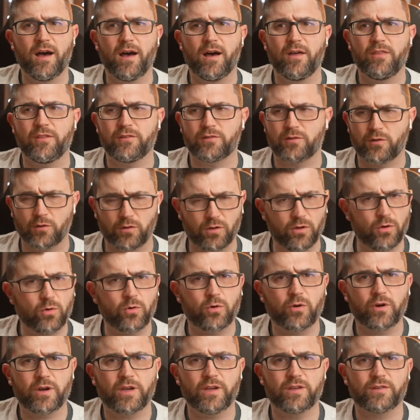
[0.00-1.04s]
this
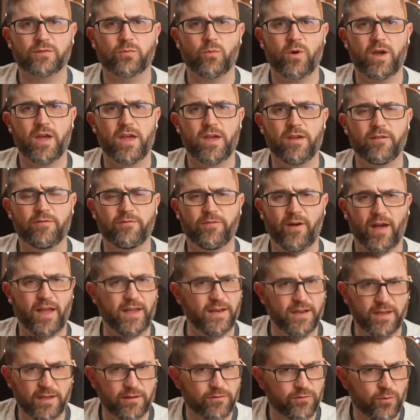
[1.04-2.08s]
glorious way,
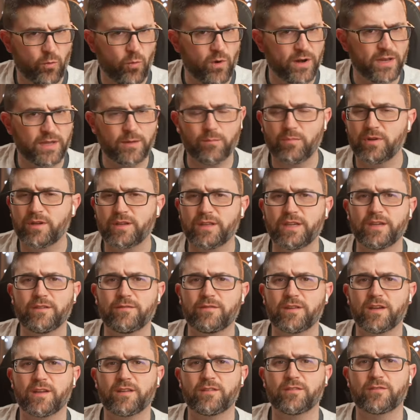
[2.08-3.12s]
fighting for what he
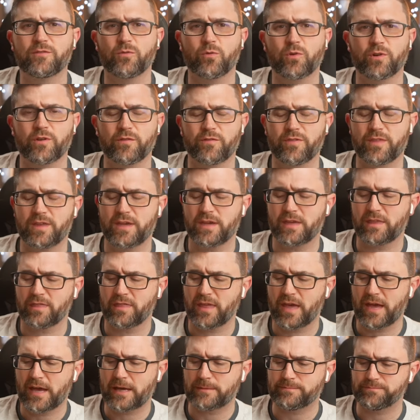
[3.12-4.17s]
believed in, sort of thing.
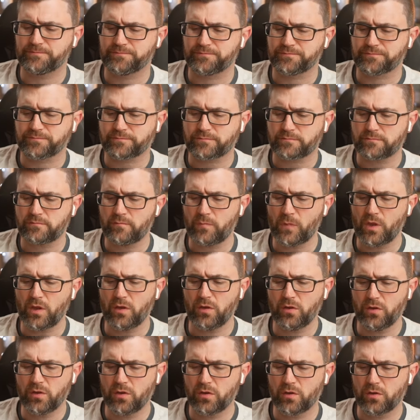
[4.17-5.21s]
That,
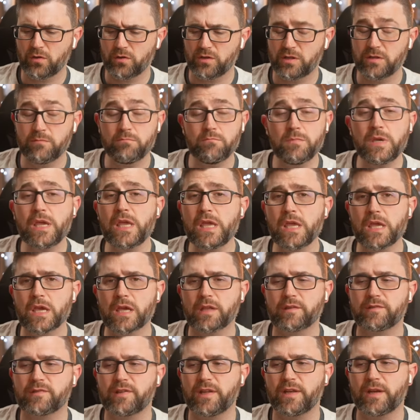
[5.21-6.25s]
to me,
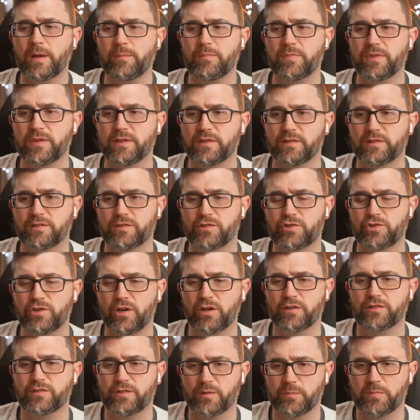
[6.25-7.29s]
it set up this
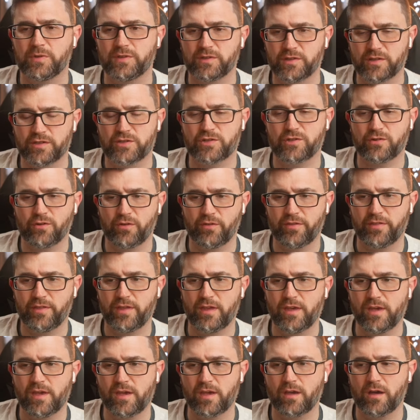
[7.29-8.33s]
juxtapositional
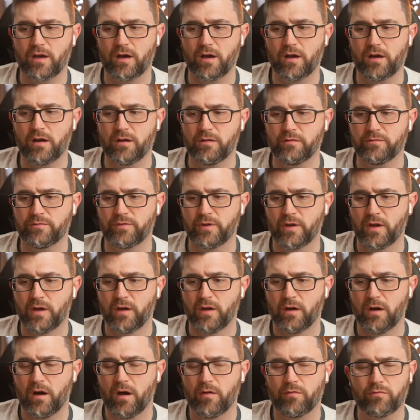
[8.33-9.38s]
thing of
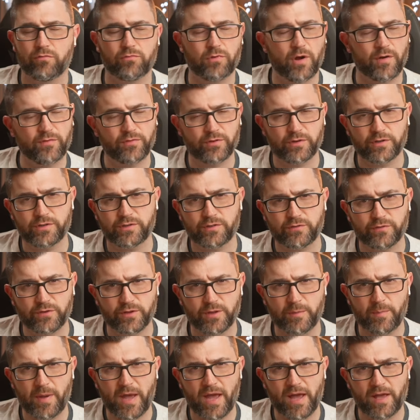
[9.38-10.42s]
reverence for
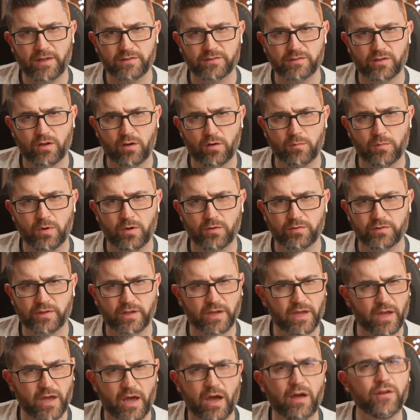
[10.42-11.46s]
the past, almost.
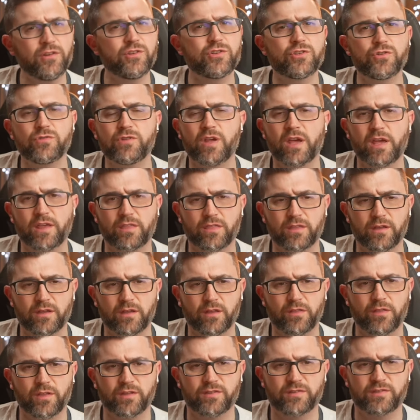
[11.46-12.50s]
Like, how did you take
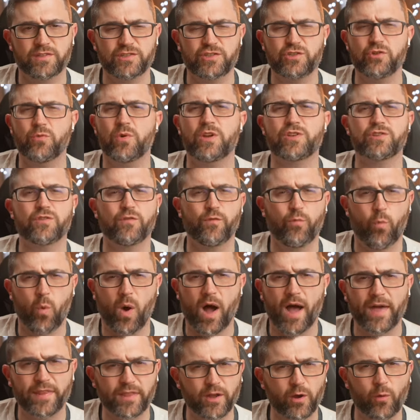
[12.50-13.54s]
the situation of
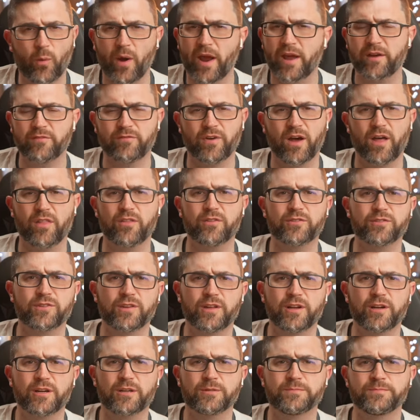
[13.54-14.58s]
why the grandfather's
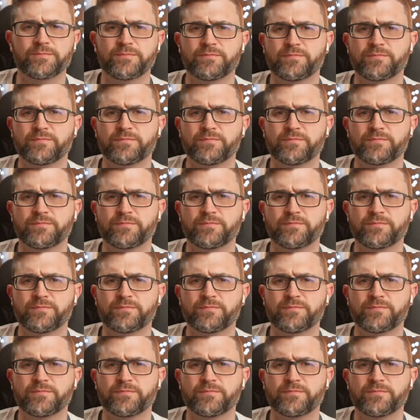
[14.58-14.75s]
there?